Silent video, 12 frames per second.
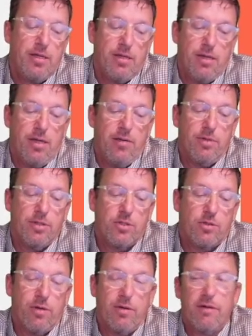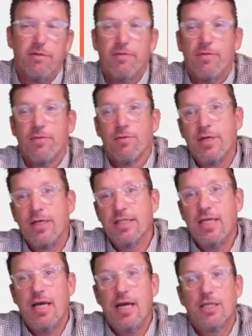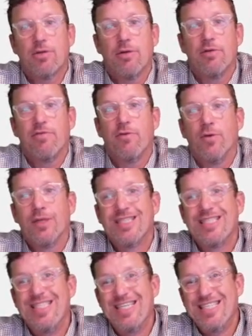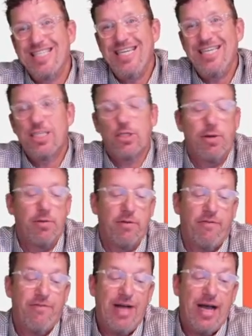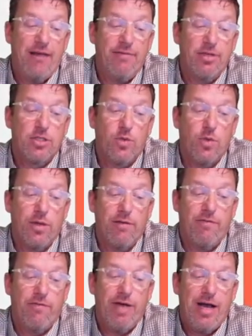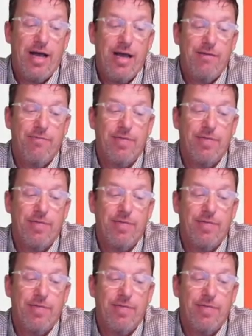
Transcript: All right, well, square root of 3 is 9, square root of 4 is 16, square root of 5 is 25.